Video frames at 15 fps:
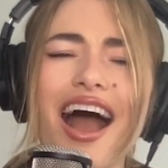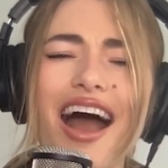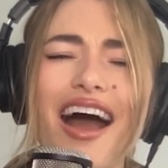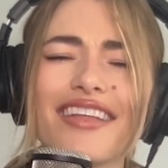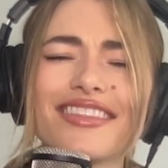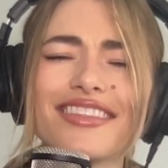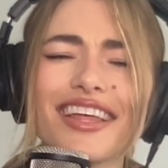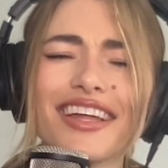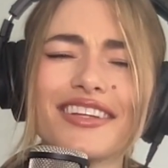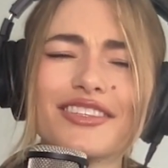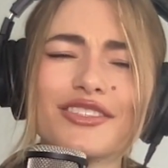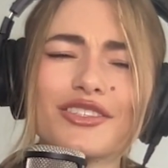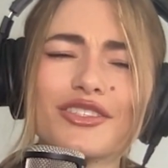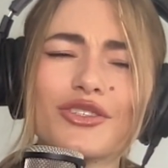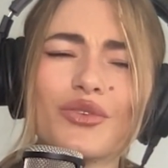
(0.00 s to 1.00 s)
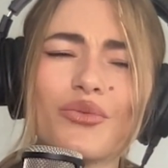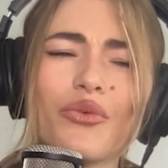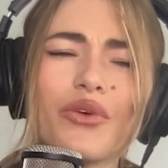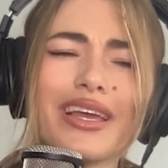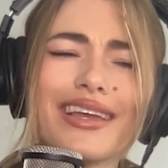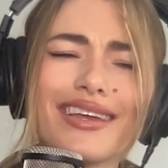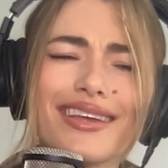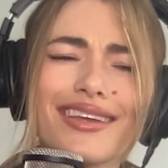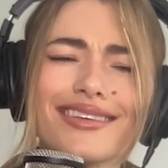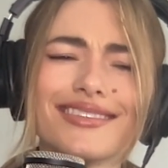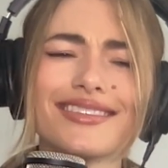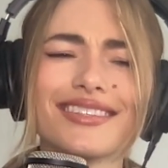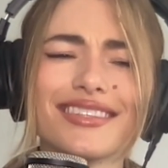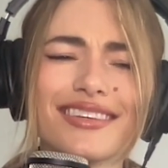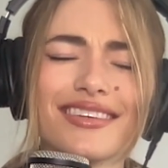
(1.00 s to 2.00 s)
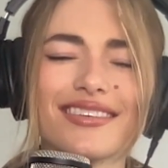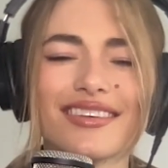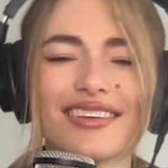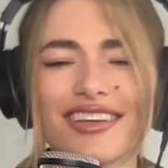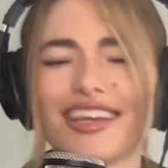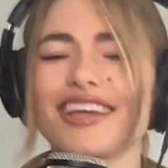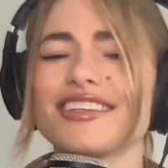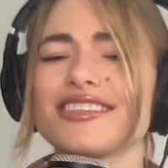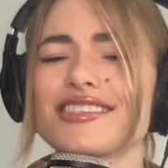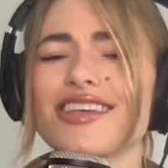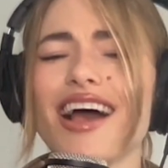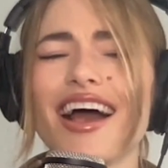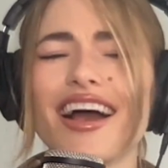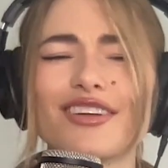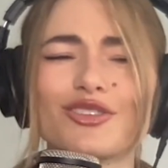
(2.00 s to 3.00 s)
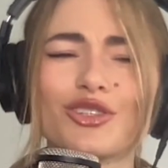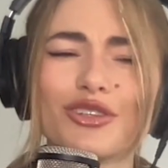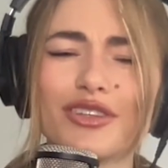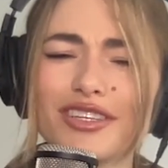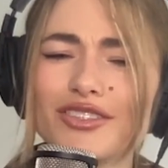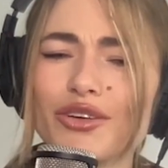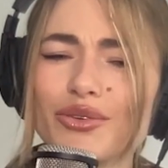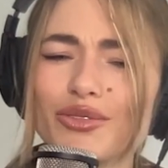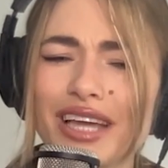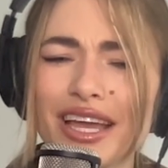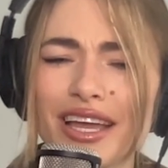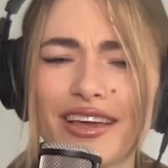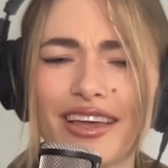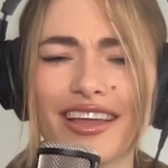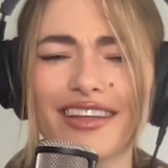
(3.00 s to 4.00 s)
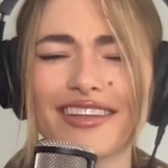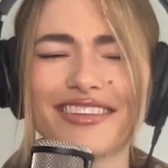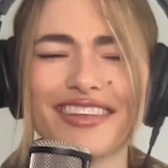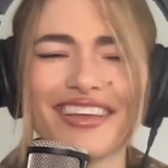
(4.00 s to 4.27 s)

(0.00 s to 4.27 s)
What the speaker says: That is sweet and sad. You're like, no, take it.